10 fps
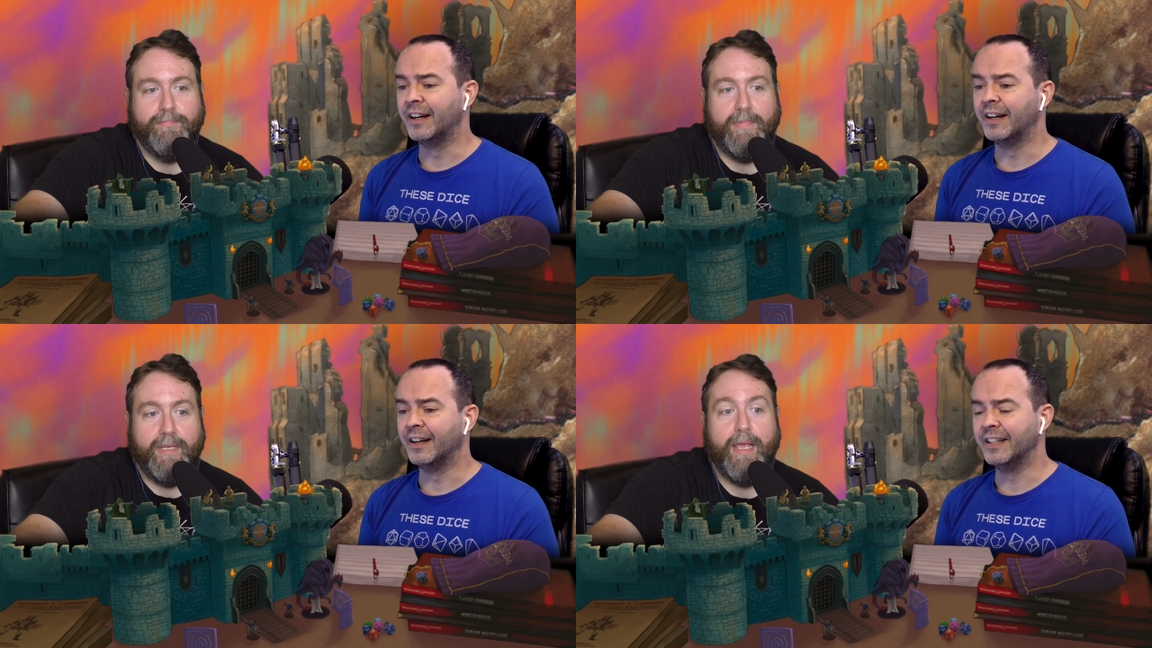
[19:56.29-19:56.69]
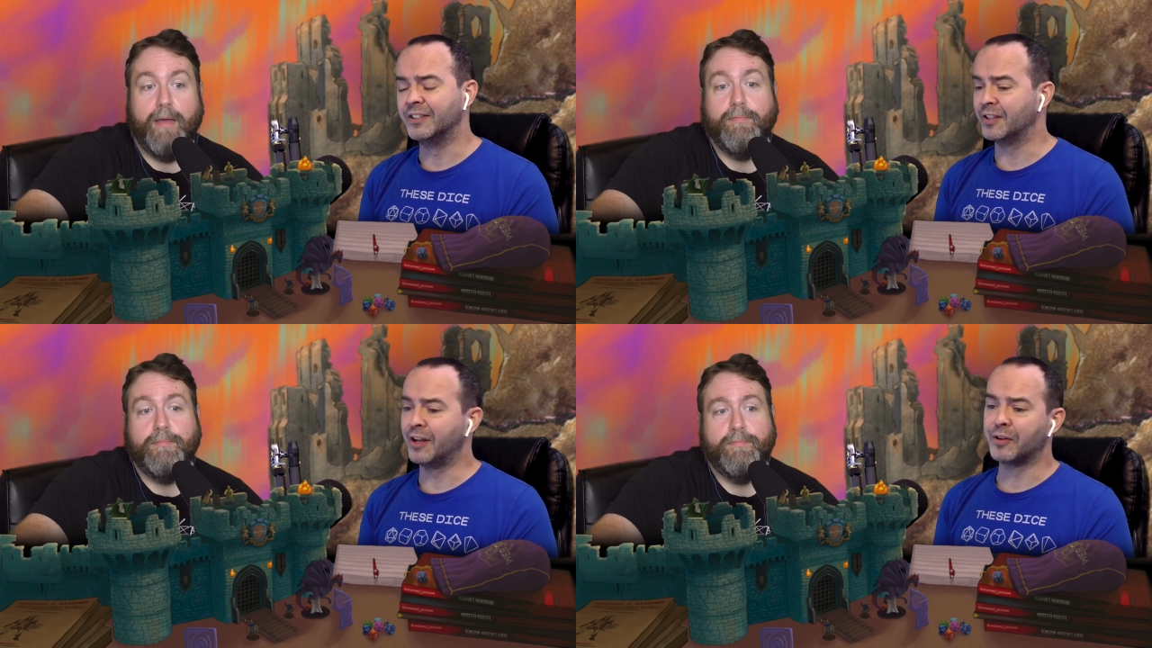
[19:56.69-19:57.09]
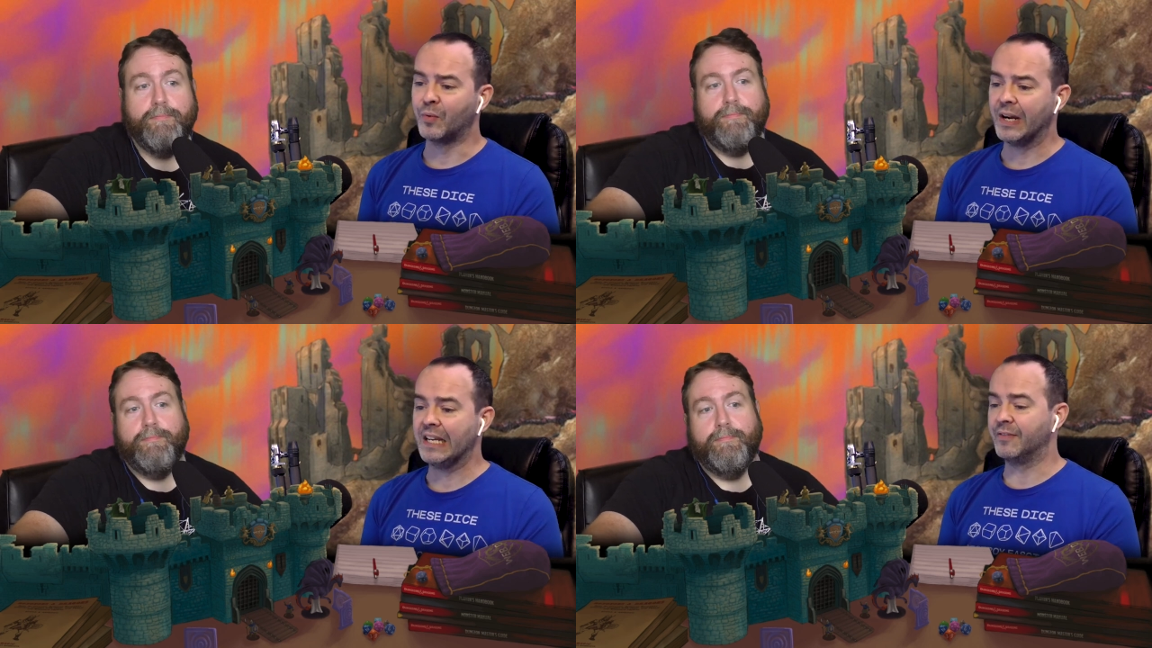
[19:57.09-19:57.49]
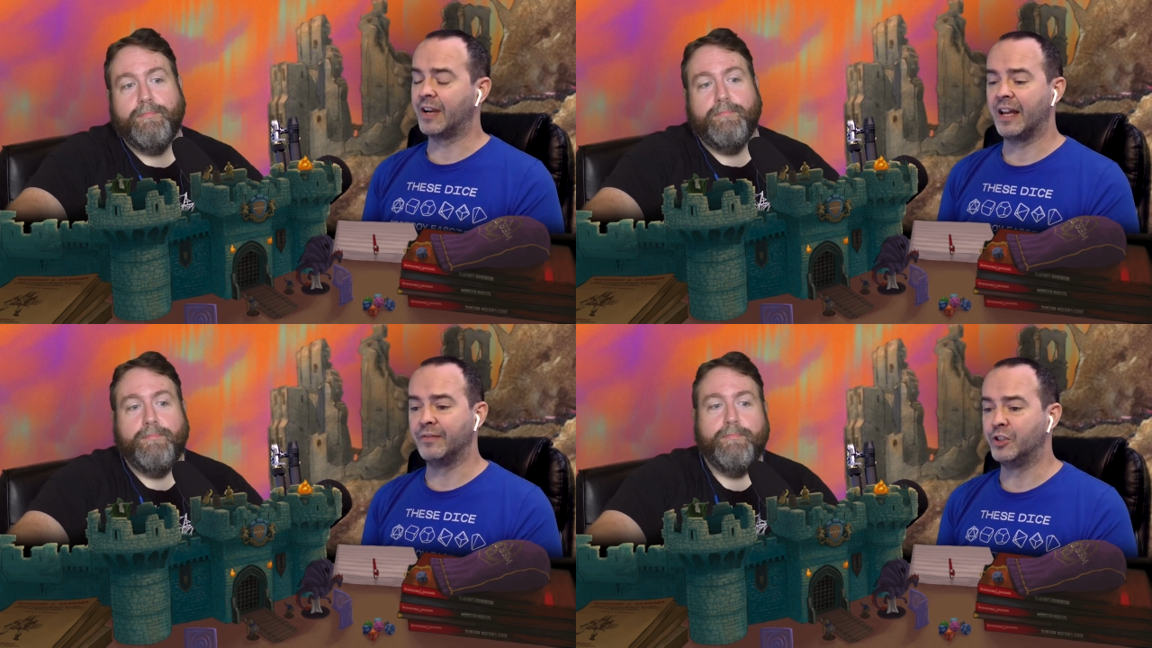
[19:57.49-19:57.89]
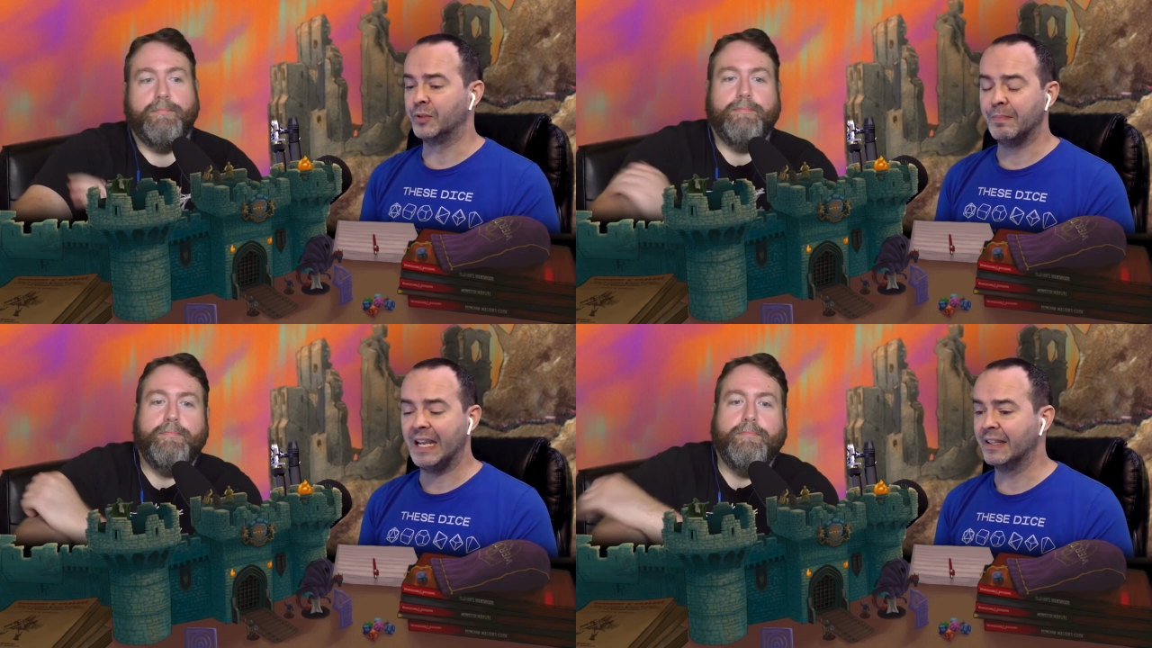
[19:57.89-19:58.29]
Speaker 1: Uh, yeah. Is another way of kind of
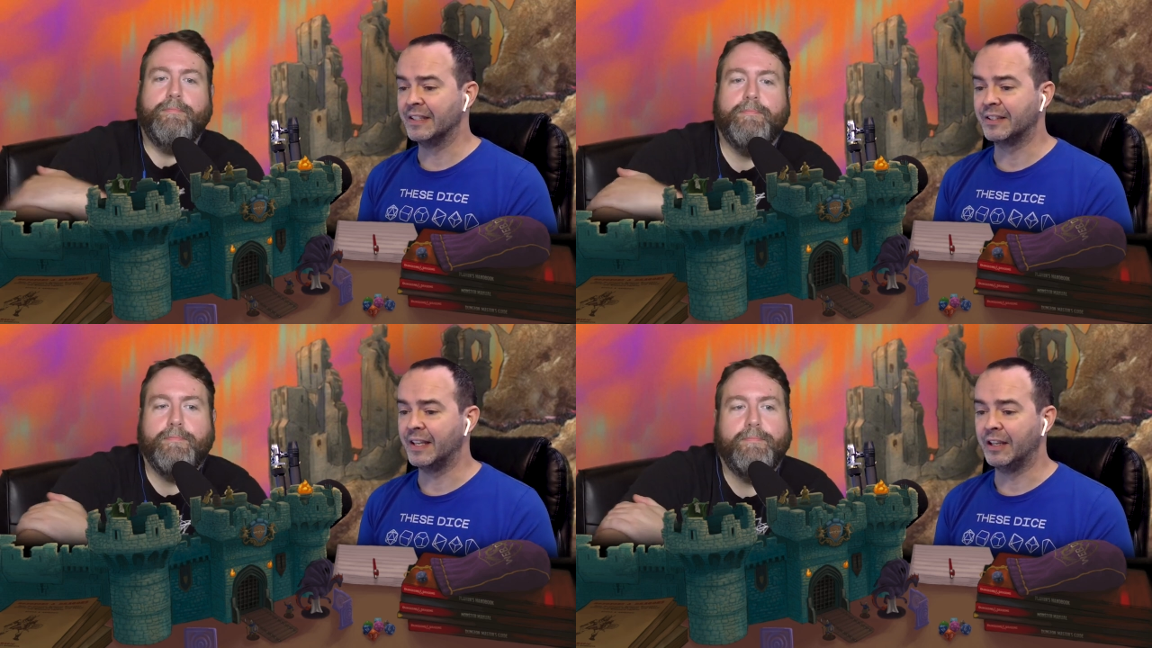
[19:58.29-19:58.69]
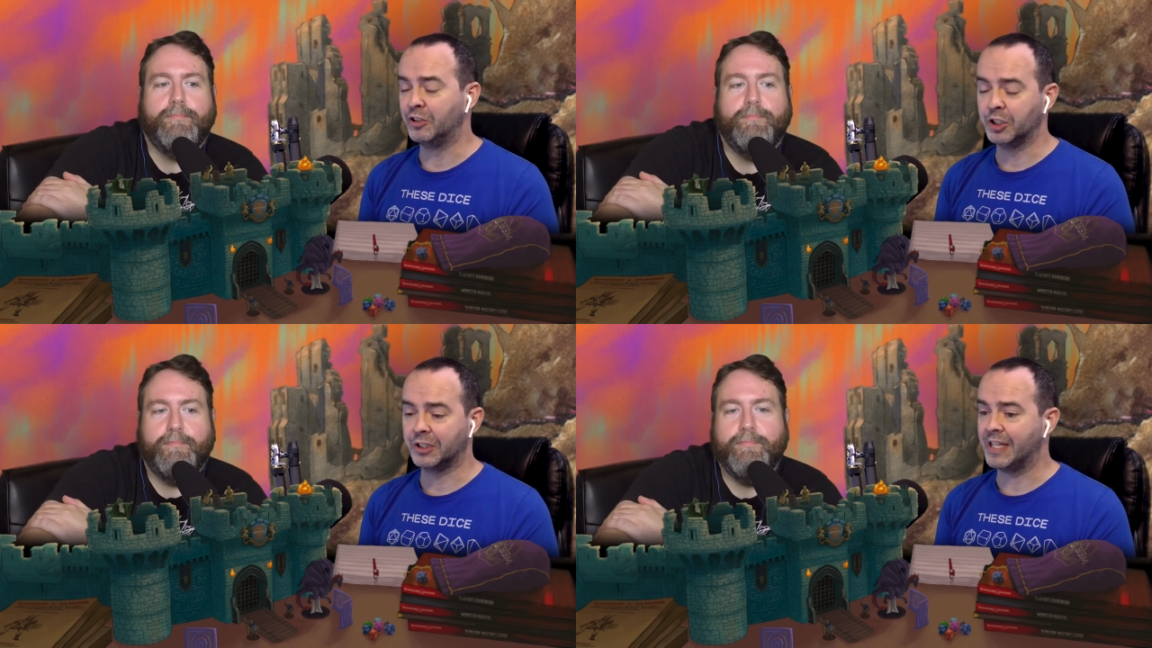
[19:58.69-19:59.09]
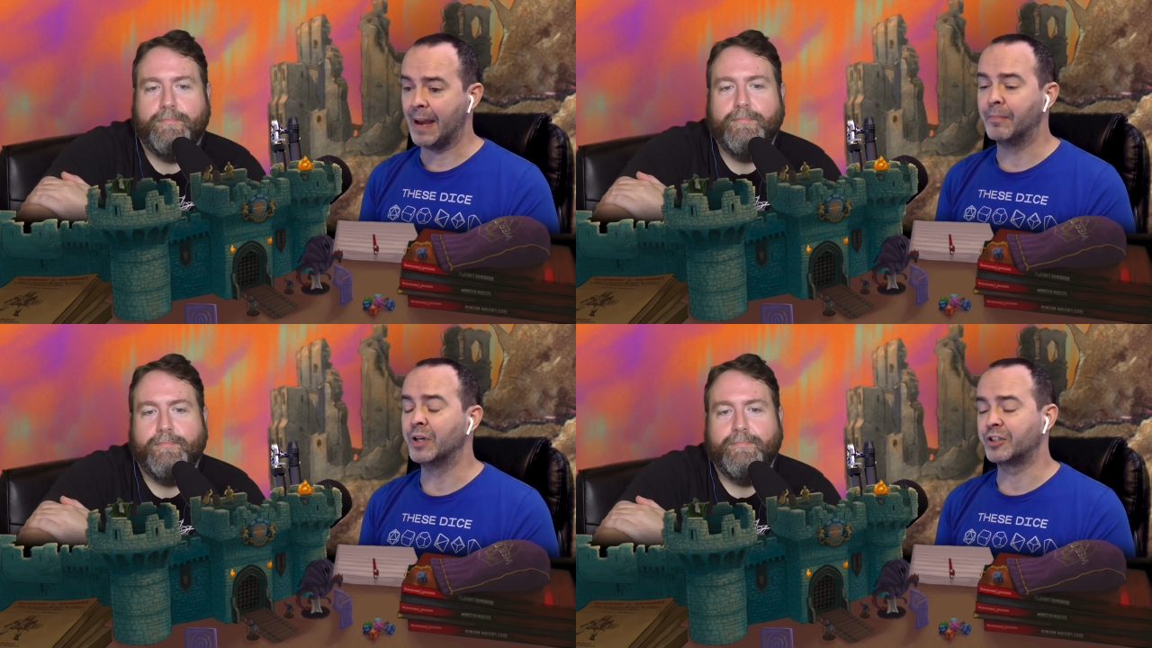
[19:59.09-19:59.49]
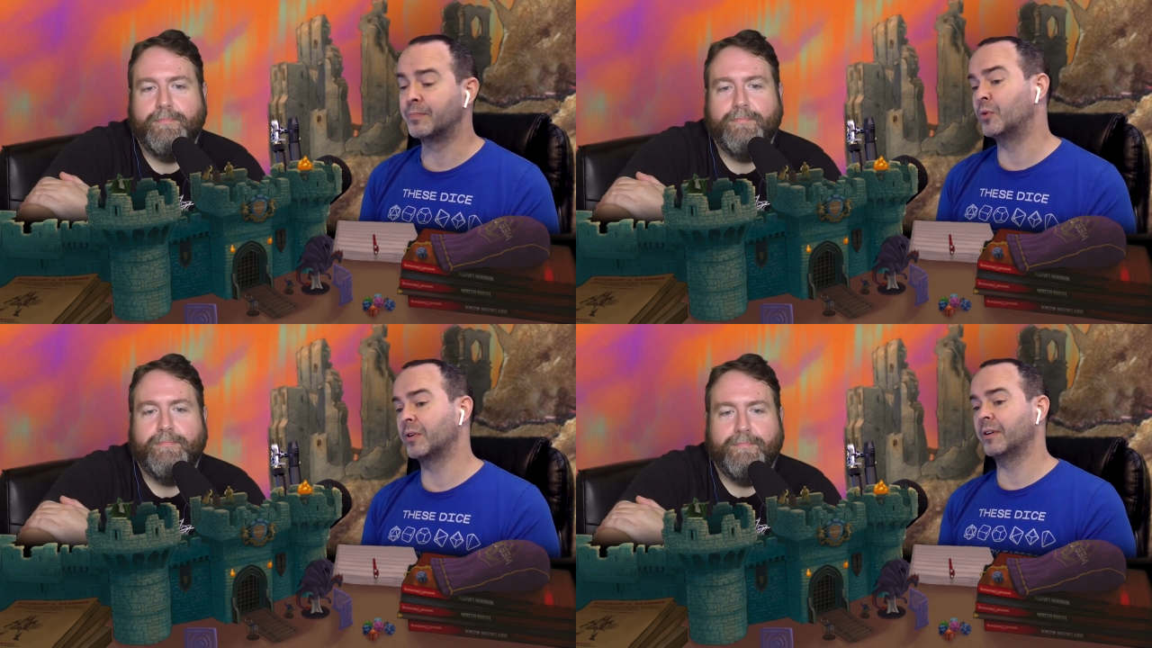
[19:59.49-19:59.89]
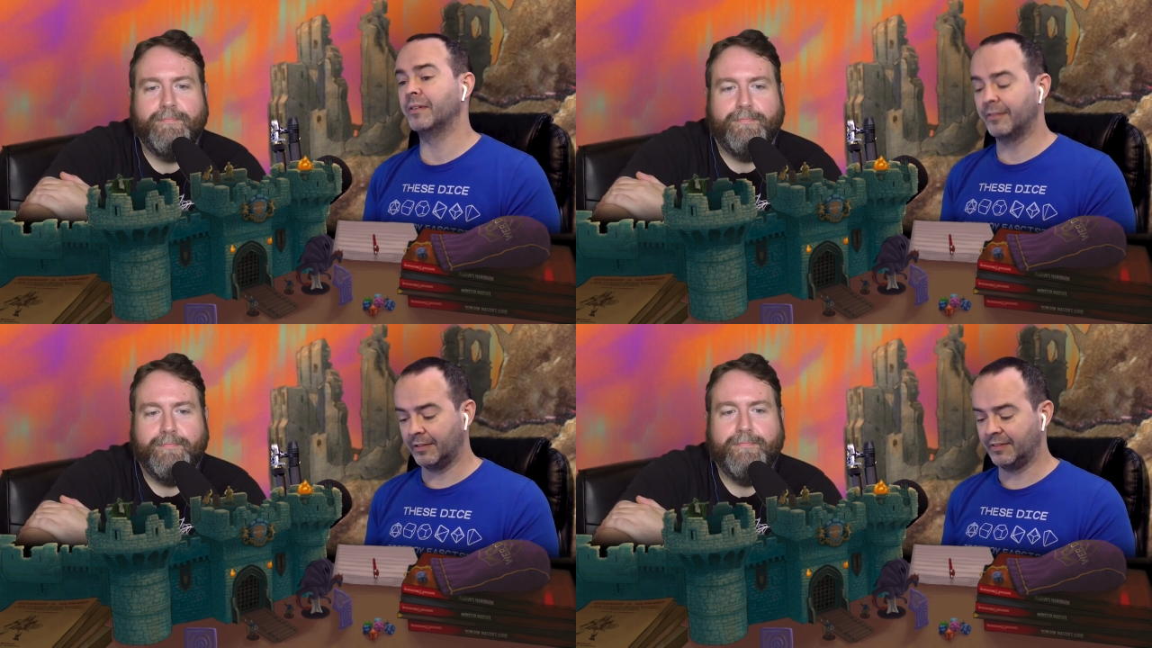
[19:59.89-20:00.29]
just making this thing just that much
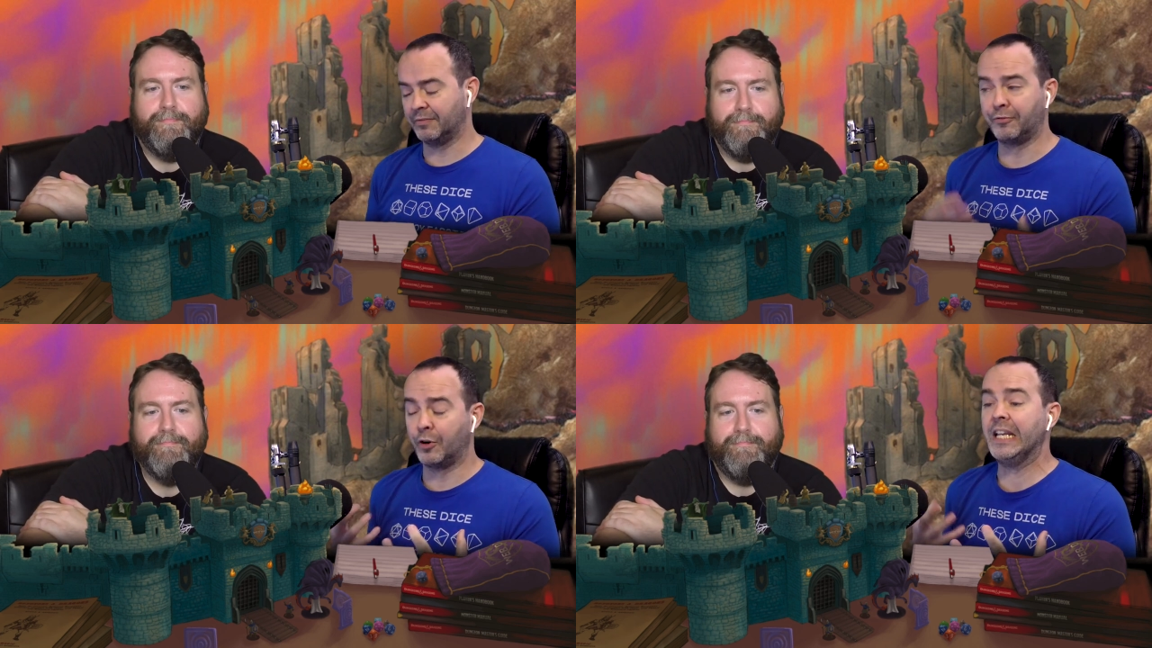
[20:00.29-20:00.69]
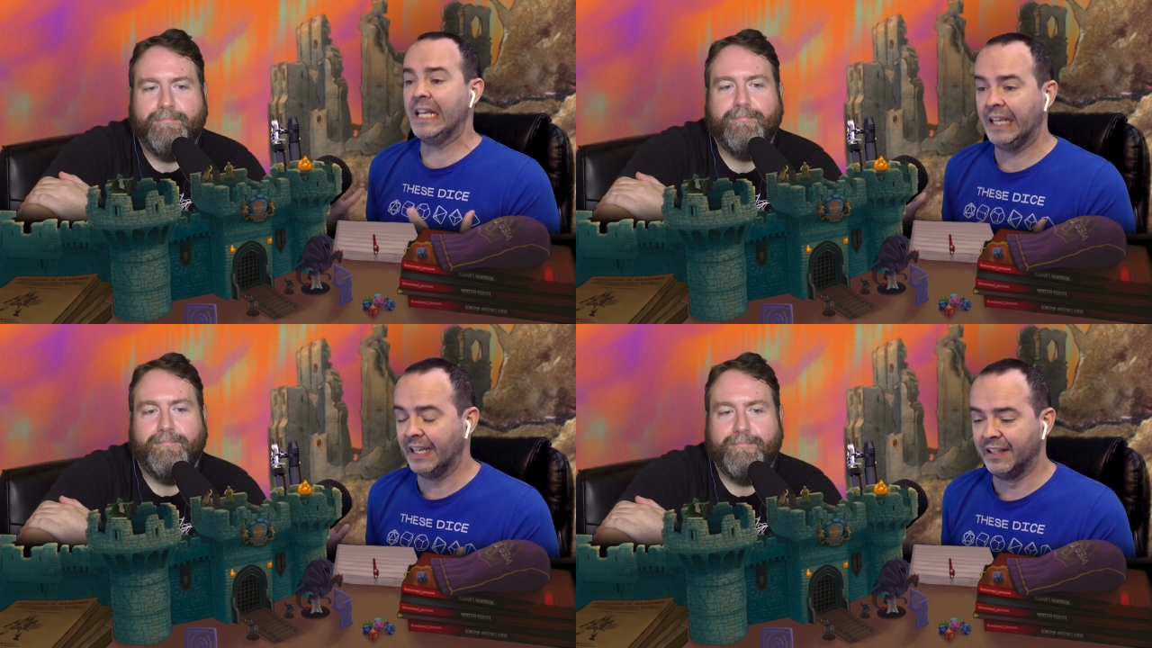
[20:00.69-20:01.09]
more freaky